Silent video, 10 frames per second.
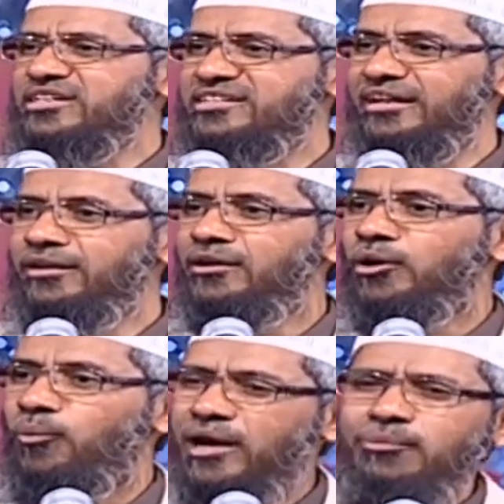question,
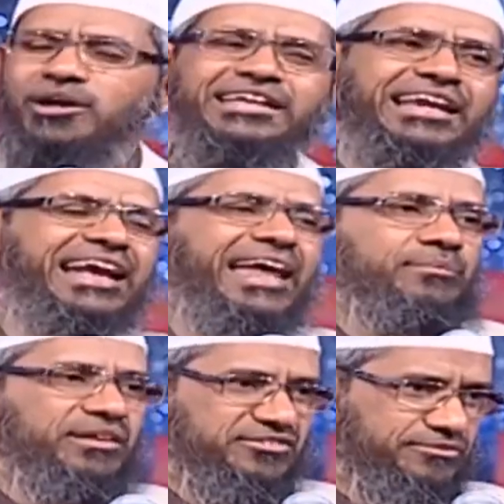what about killing
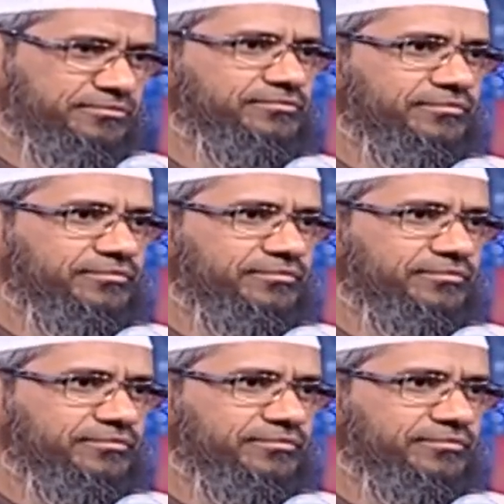animals?